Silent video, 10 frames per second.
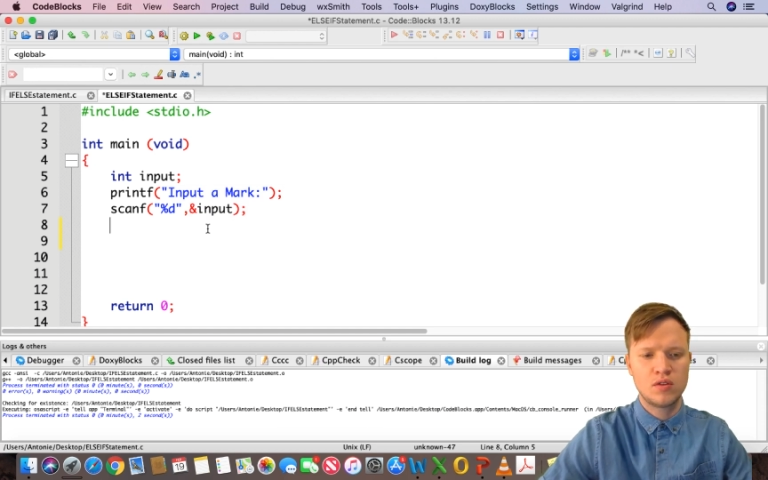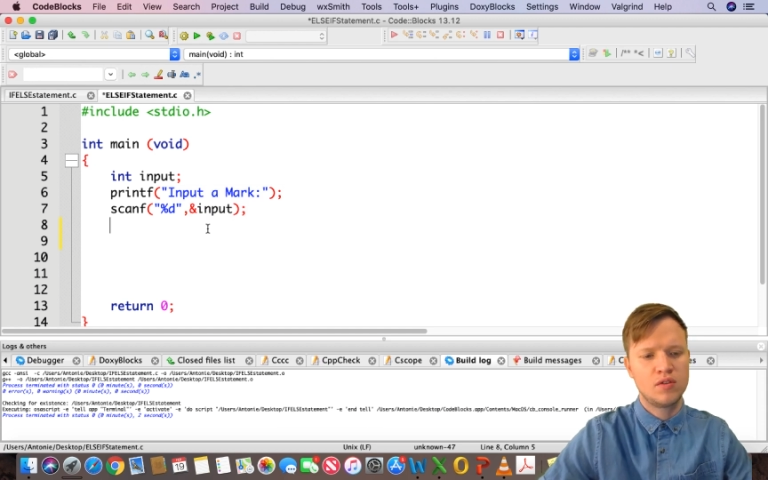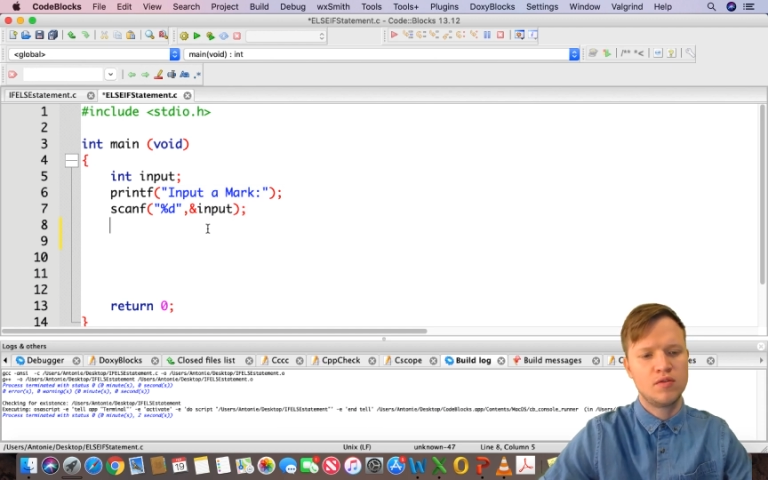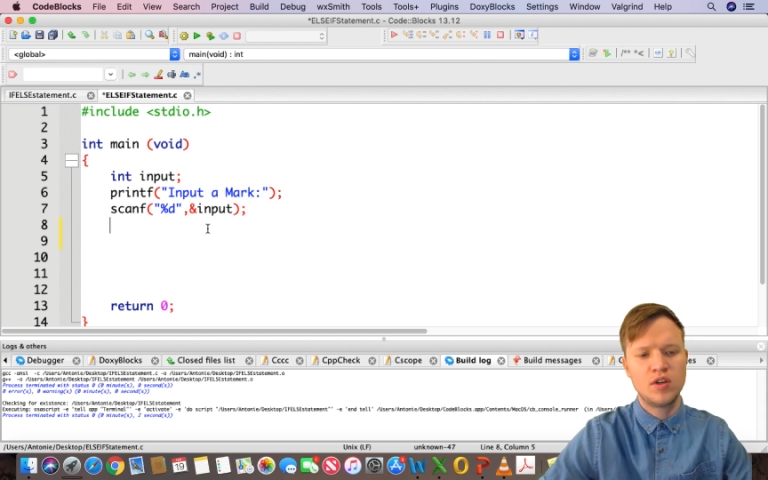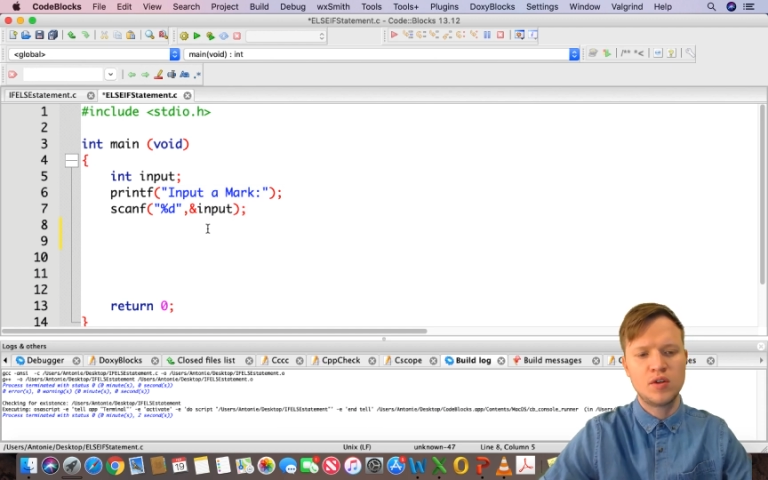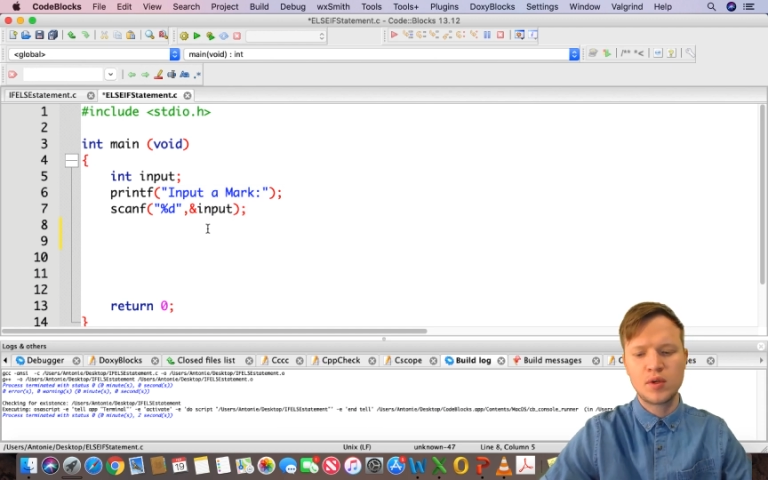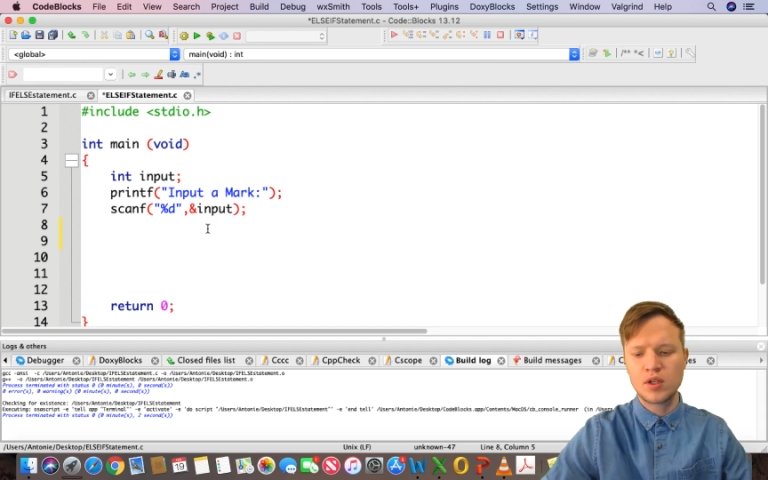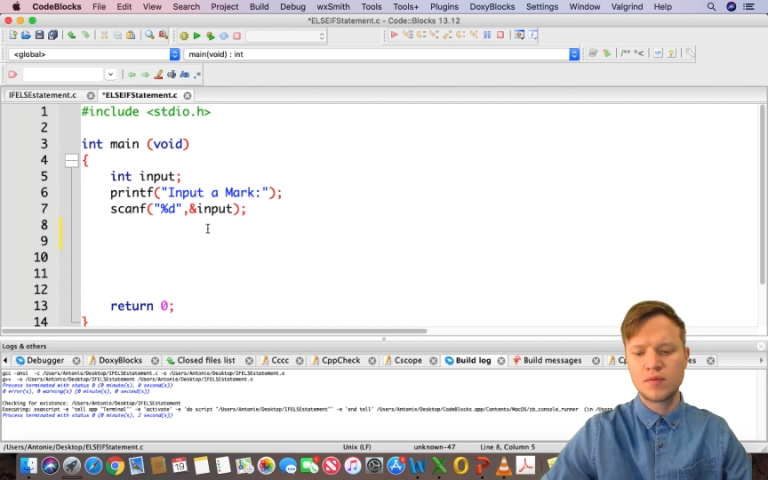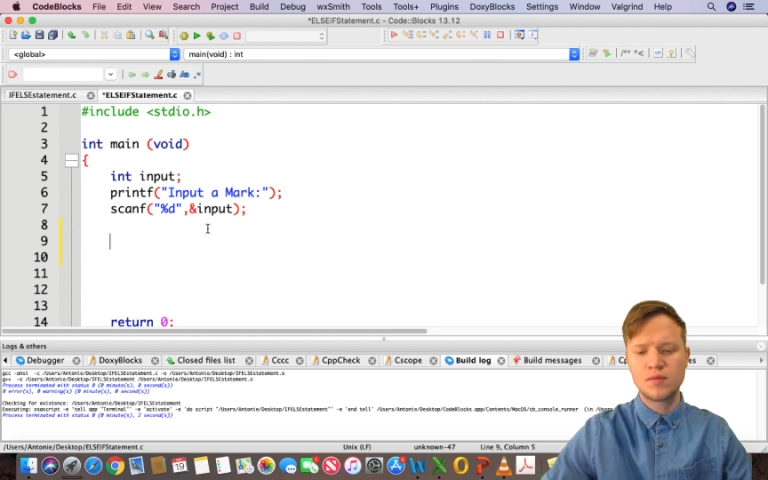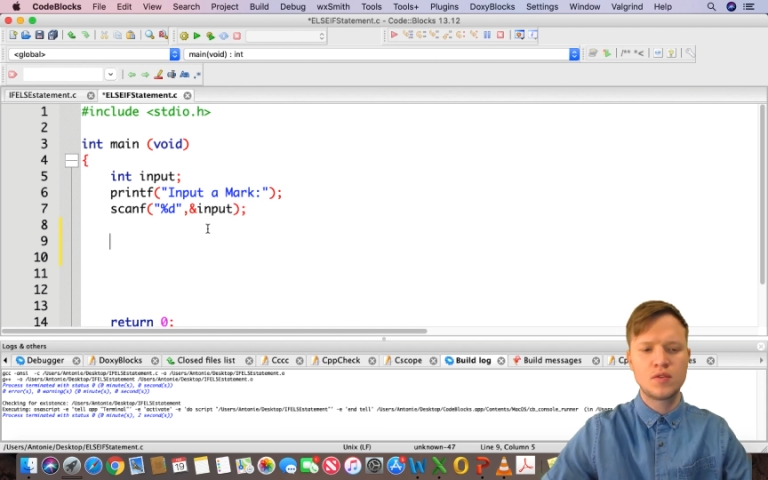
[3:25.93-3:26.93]
the
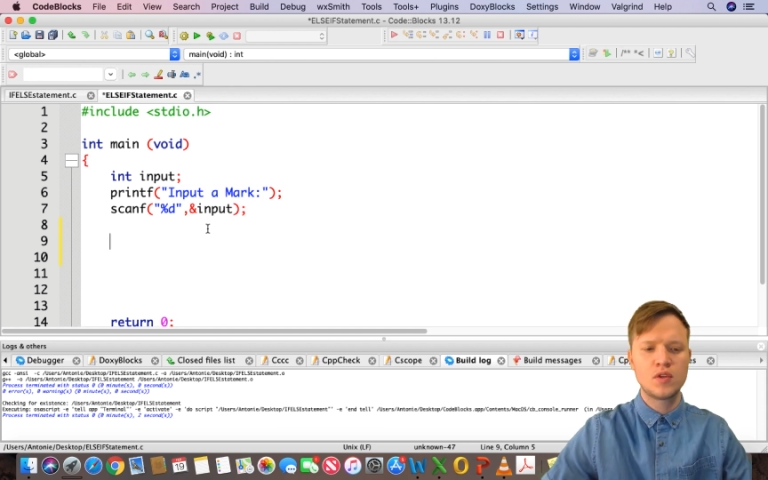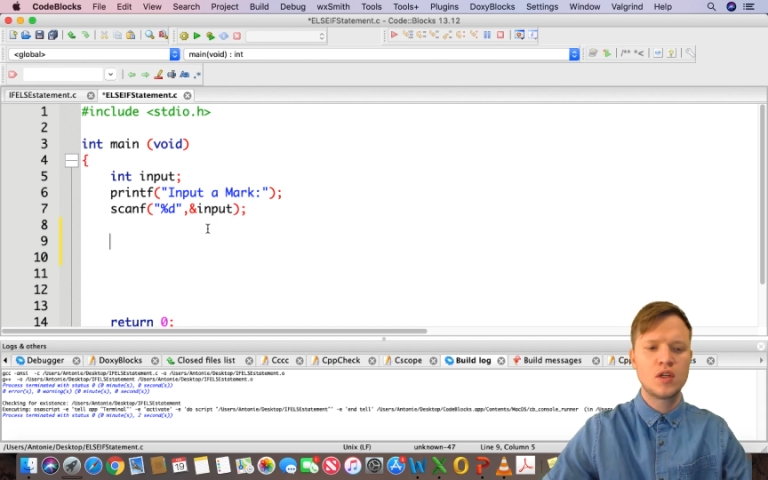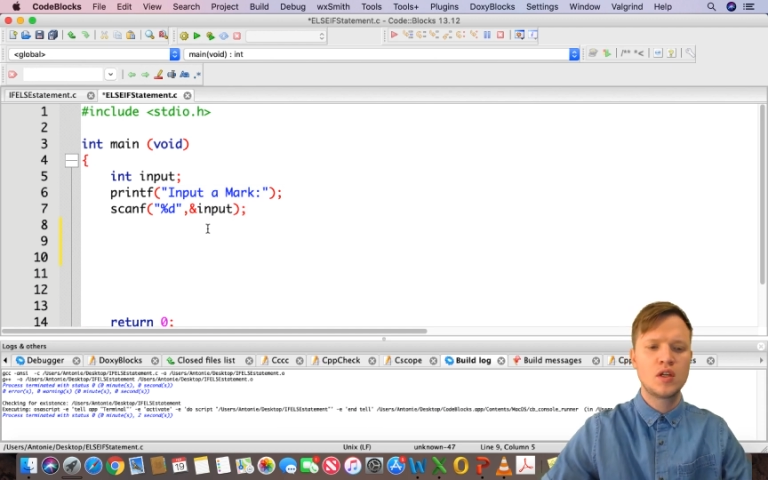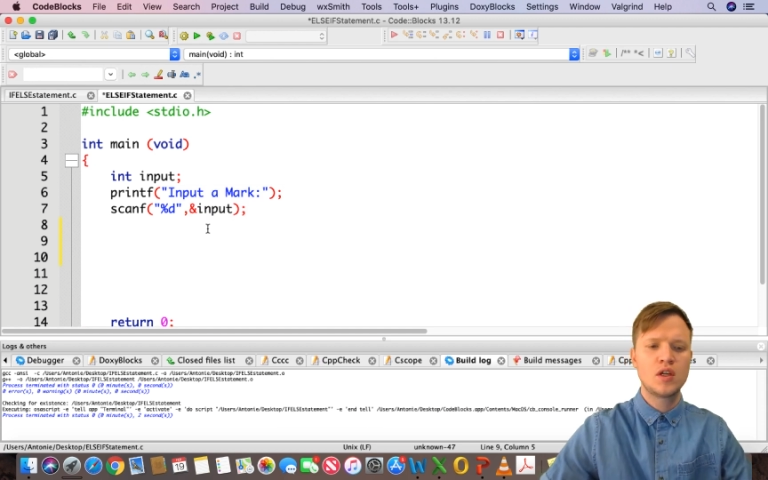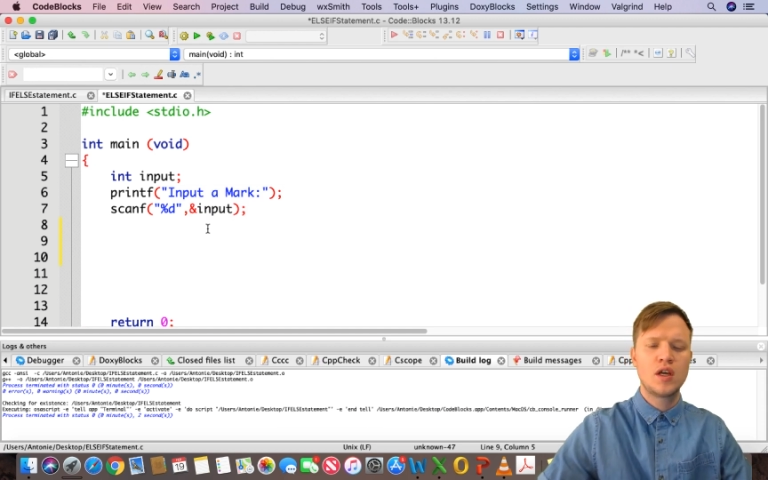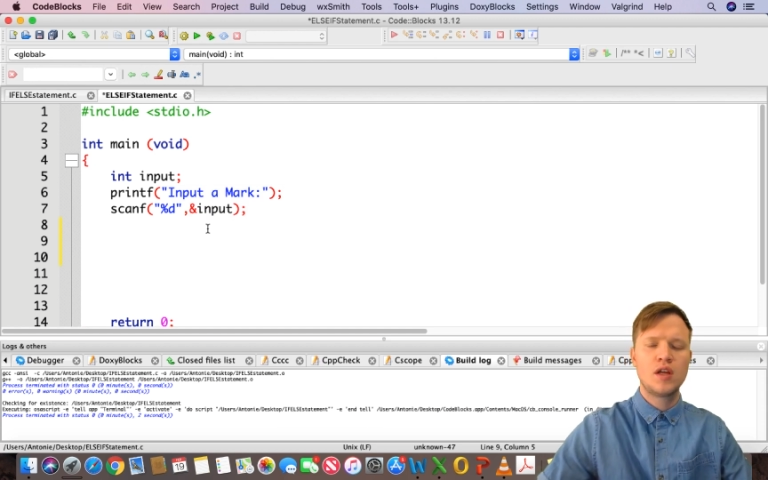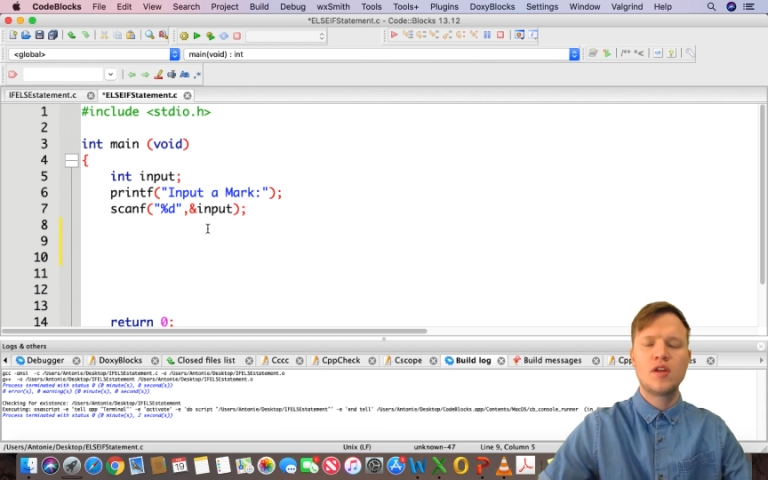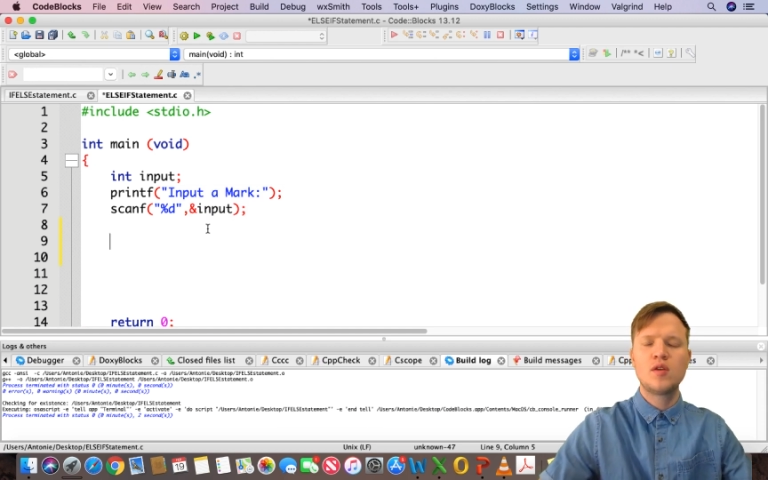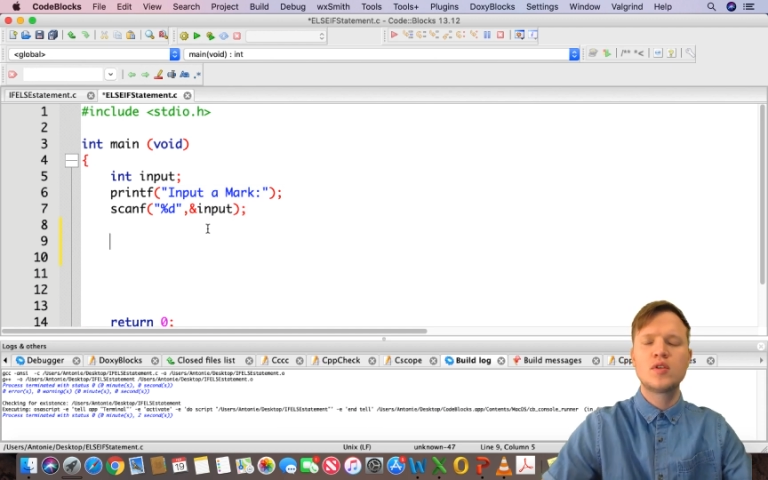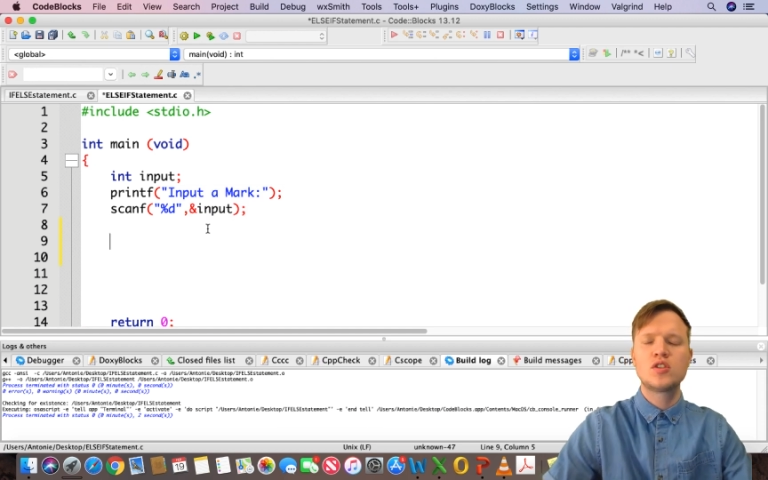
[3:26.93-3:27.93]
variable, and then we